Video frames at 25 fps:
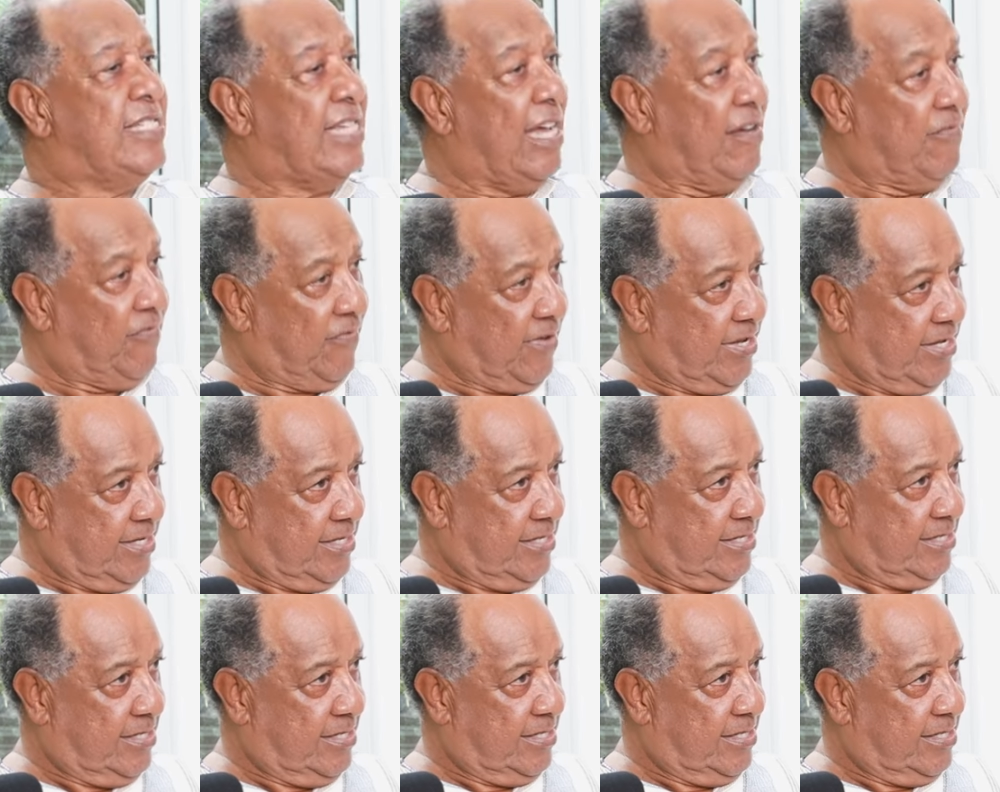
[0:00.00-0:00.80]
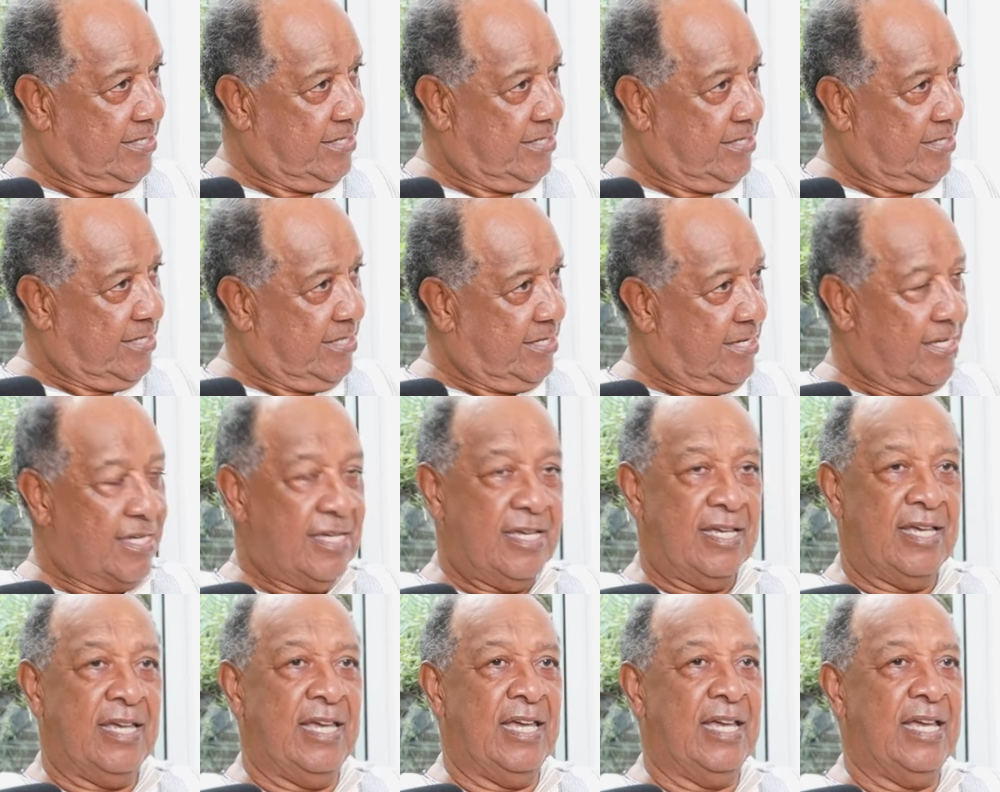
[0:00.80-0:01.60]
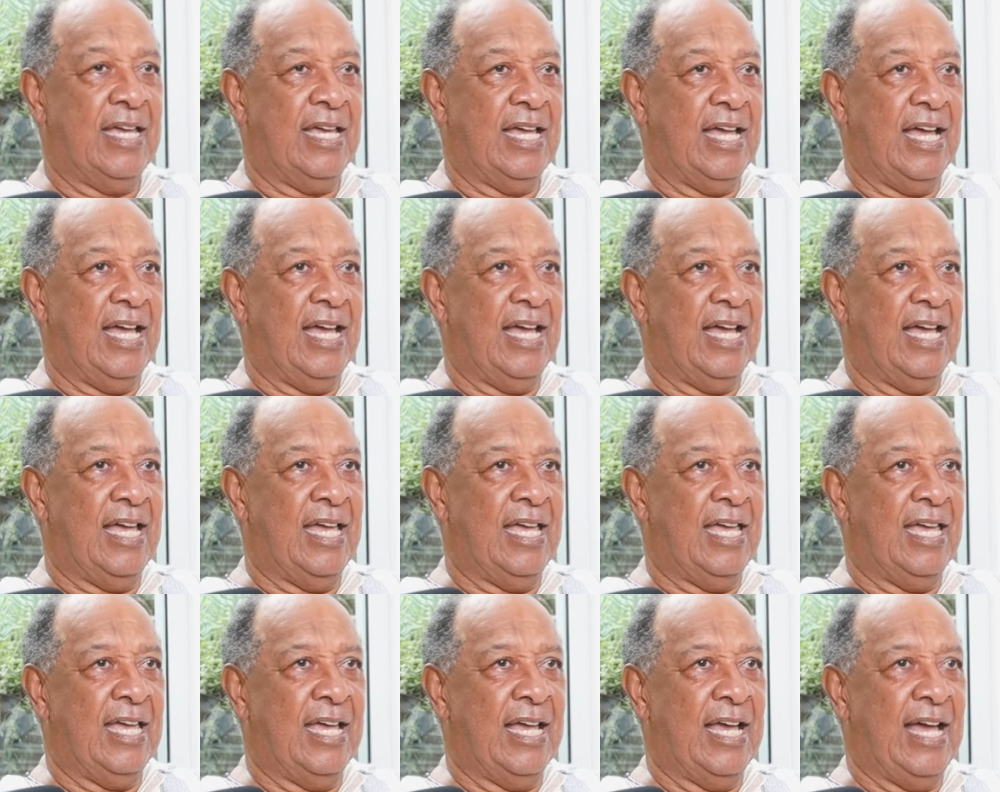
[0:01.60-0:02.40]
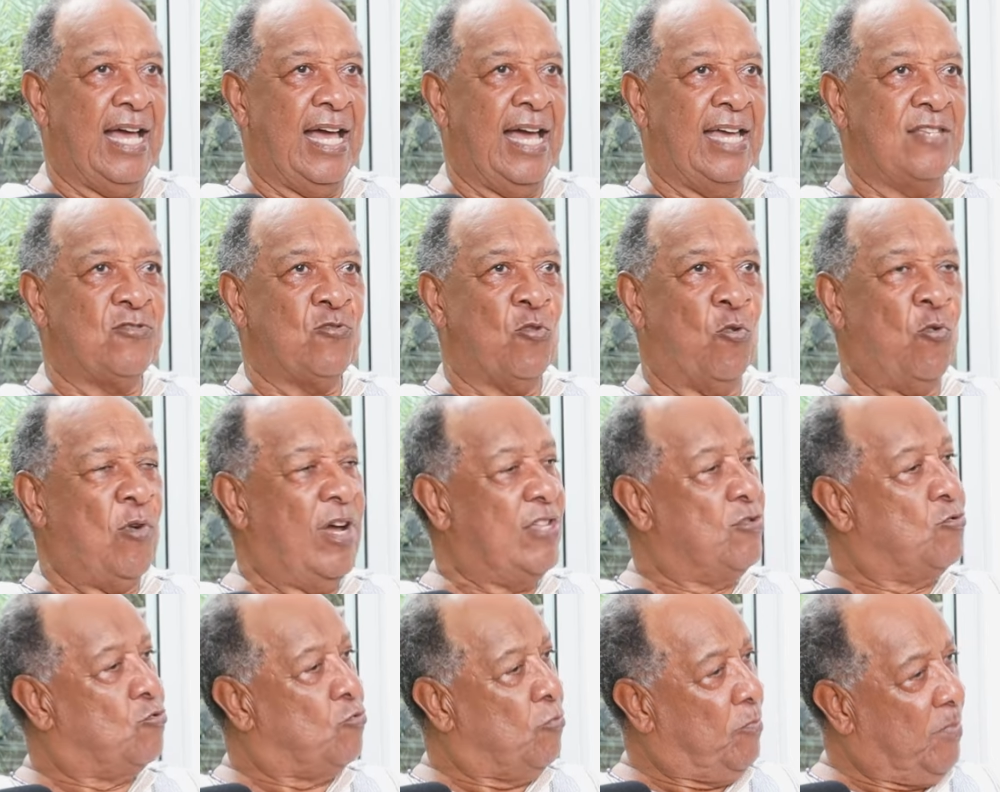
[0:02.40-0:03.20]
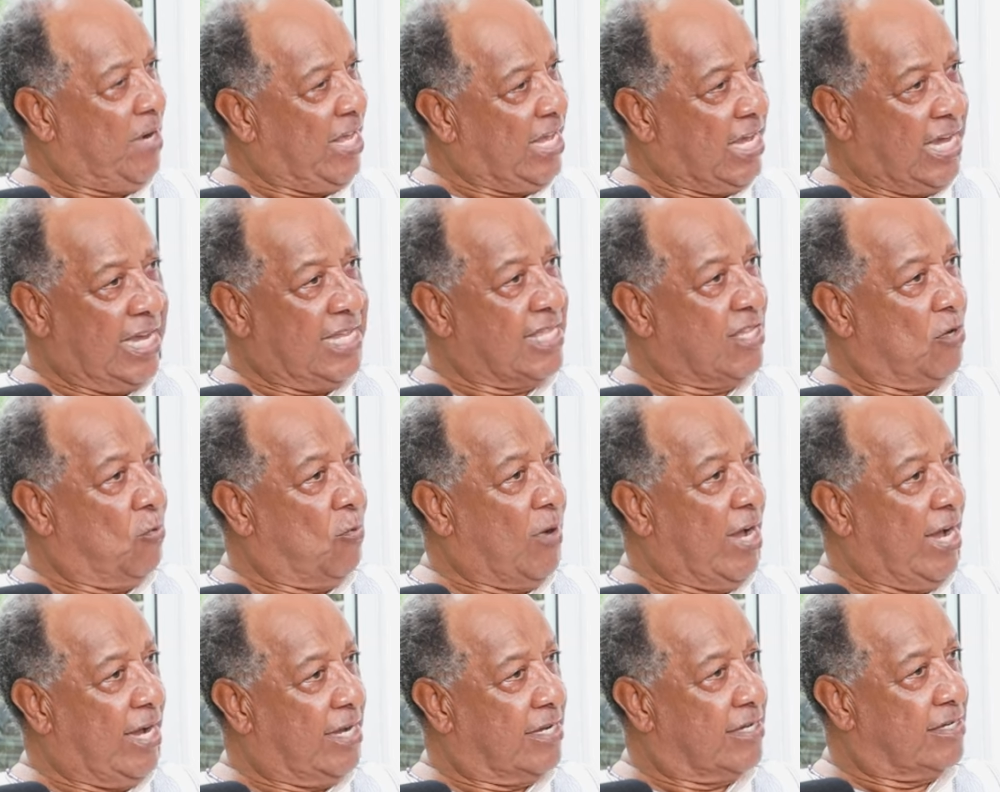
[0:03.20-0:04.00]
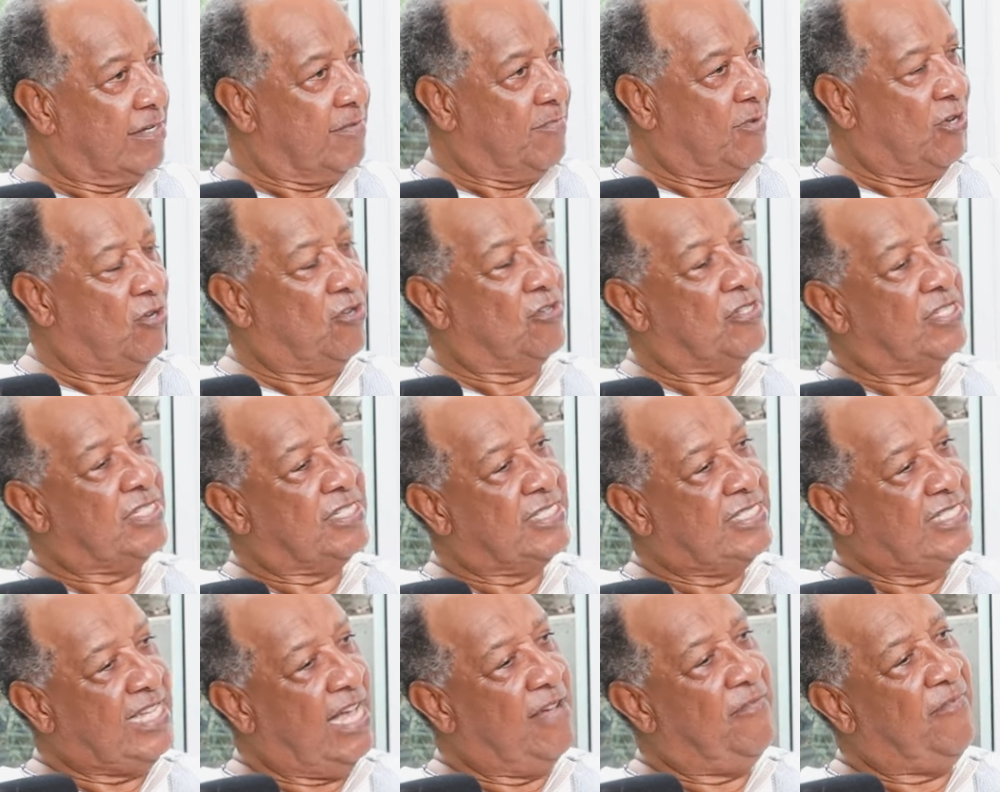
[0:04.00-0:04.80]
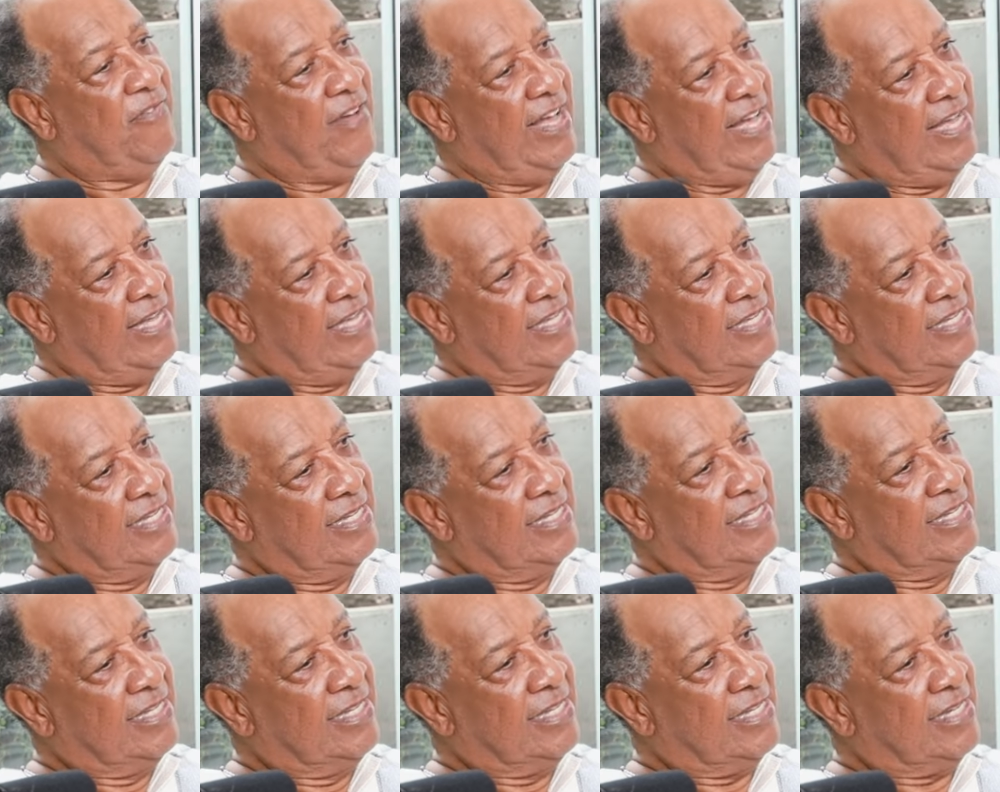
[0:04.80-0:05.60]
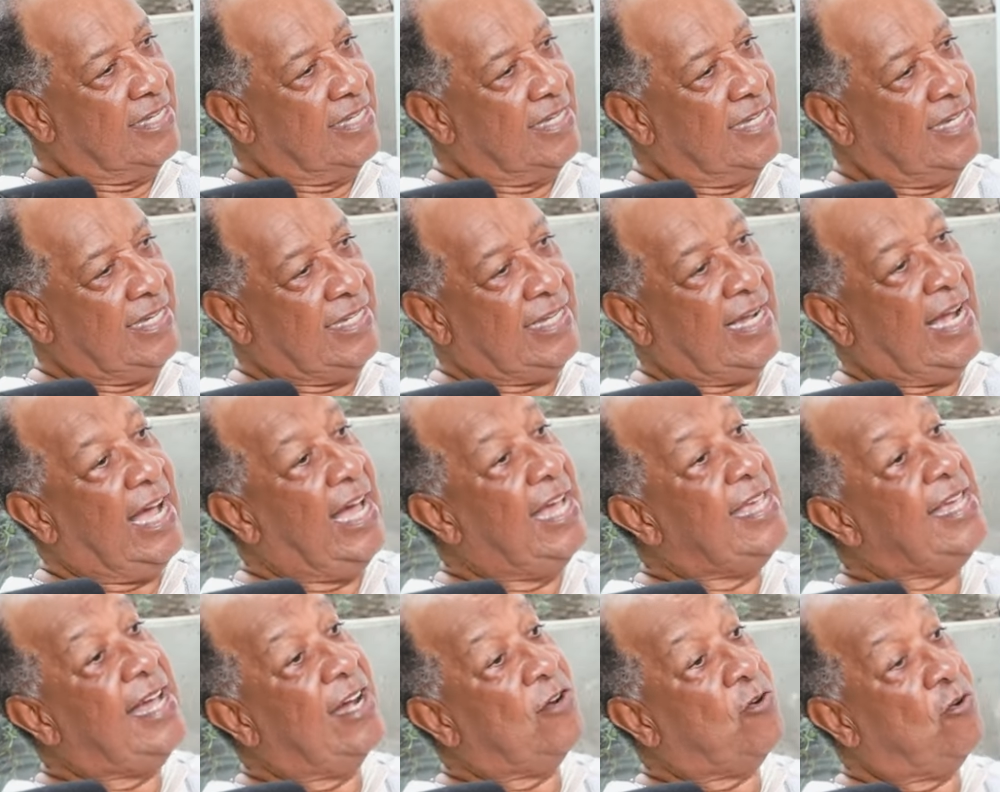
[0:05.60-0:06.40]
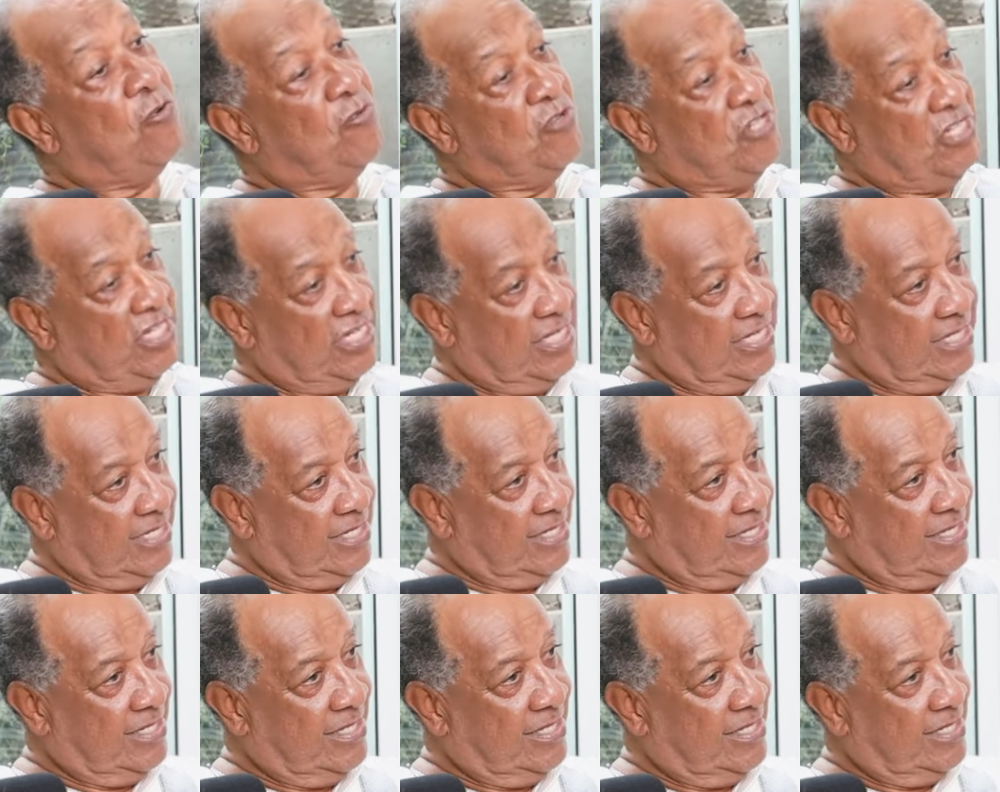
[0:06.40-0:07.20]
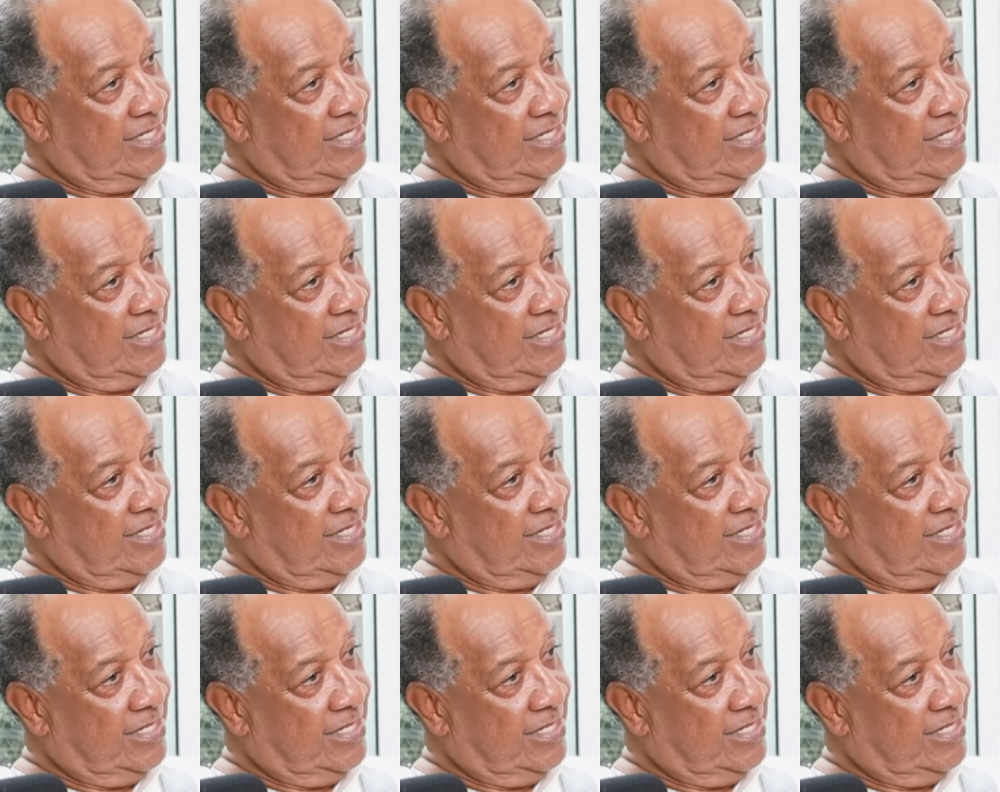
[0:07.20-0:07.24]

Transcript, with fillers: Safa, uh-huh. and and I don't want to blame anyone because Safa is higher coaches.